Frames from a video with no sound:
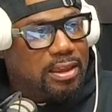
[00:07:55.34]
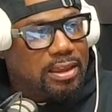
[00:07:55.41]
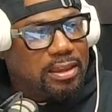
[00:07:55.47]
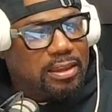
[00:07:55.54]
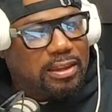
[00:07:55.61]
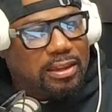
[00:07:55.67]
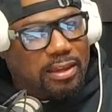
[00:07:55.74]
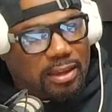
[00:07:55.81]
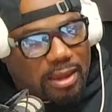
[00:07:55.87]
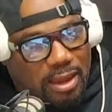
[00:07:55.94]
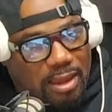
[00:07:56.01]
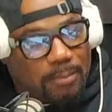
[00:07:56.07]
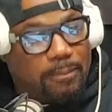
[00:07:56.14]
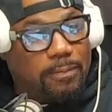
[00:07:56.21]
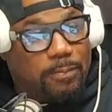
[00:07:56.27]

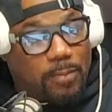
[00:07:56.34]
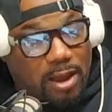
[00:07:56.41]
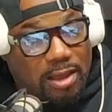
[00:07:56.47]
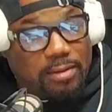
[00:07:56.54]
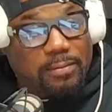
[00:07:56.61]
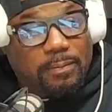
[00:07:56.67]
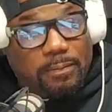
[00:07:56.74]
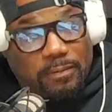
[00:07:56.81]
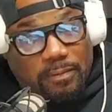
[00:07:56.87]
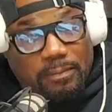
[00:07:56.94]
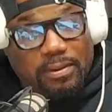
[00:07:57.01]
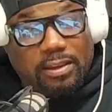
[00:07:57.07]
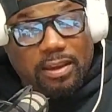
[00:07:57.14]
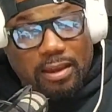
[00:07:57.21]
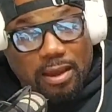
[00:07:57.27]
Yeah, probably,
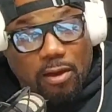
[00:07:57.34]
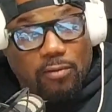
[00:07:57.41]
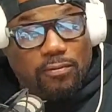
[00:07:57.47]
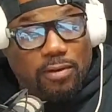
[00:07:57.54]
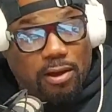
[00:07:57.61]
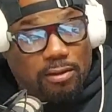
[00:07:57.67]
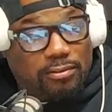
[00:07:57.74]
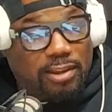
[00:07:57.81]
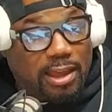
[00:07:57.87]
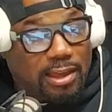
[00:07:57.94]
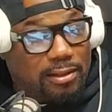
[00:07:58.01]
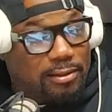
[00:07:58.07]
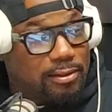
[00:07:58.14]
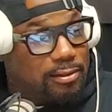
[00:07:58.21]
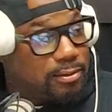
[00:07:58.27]
overall talent.